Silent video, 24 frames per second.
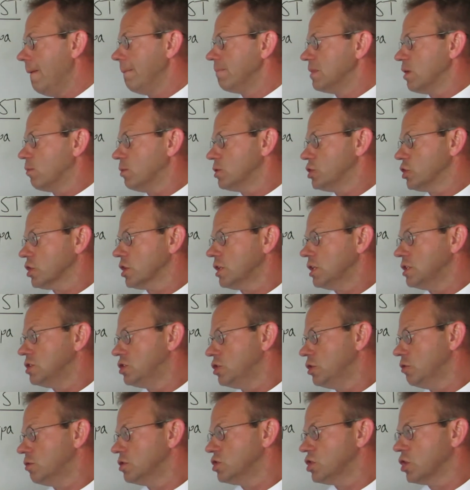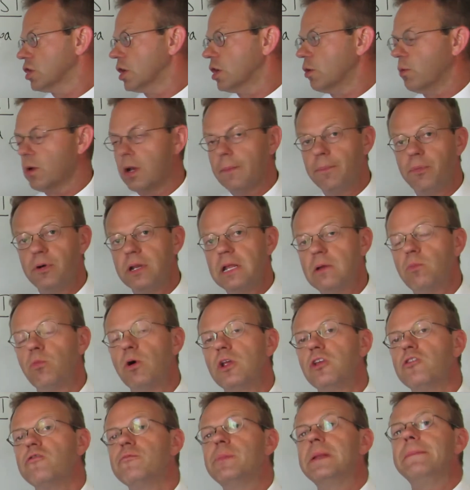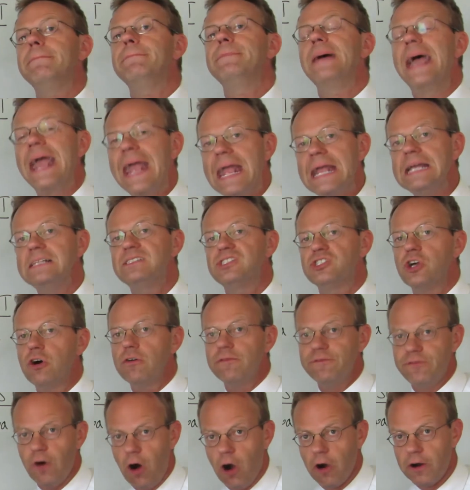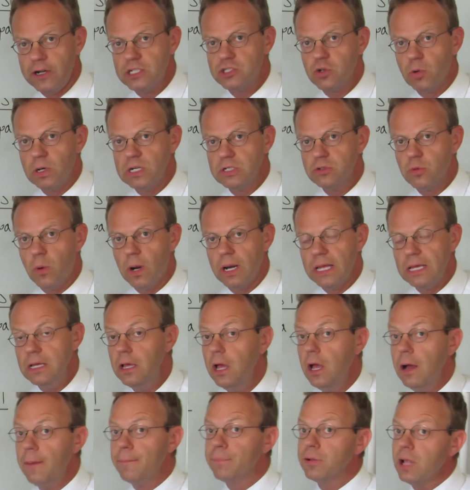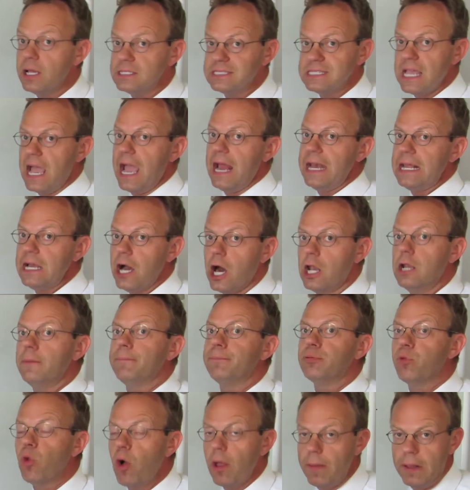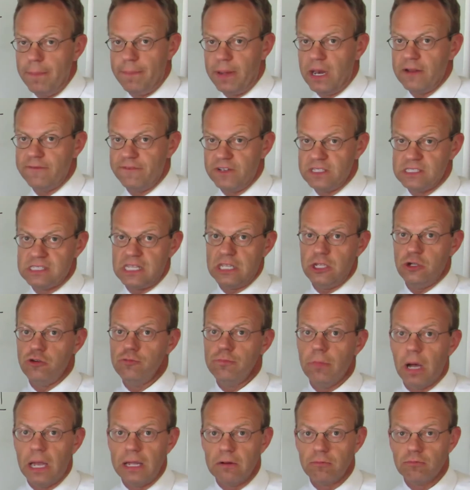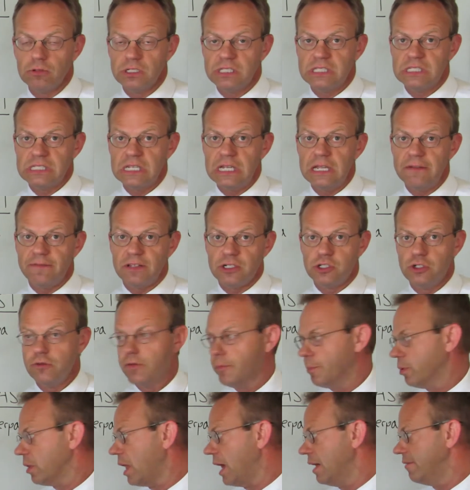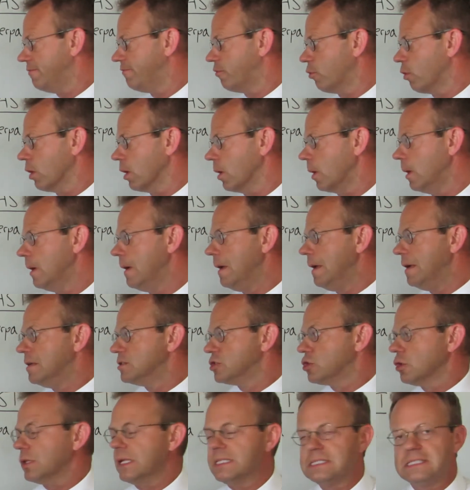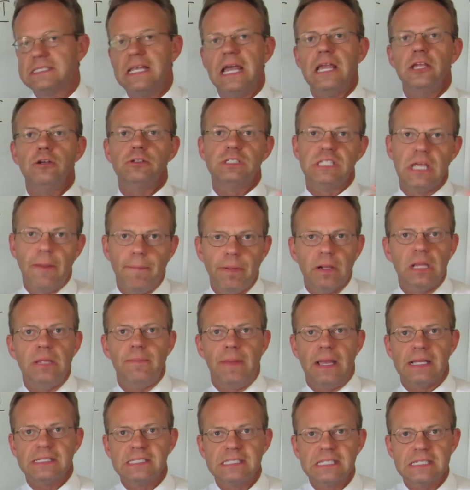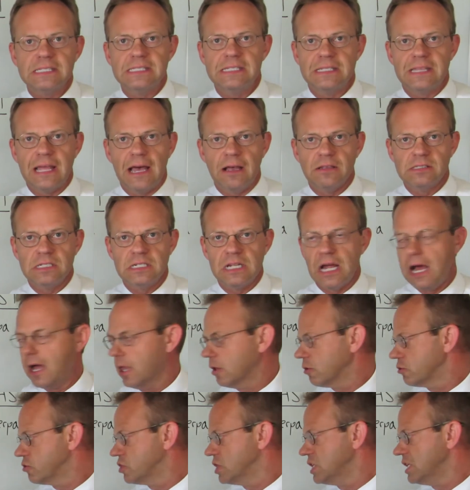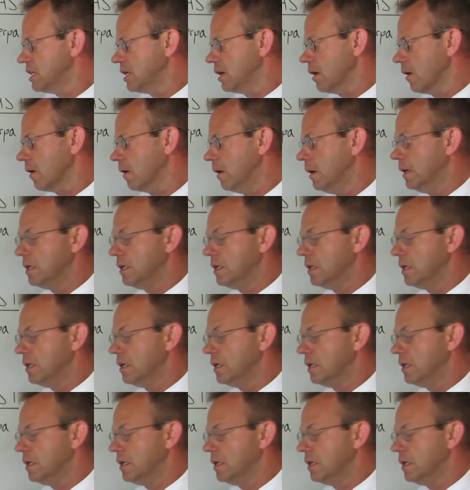then what you're going to do is you're going to want to put in what you've been paid so far in 2020, plus any unemployment benefits that you might receive that you've applied for. So let's say you typically make $60,000 a year.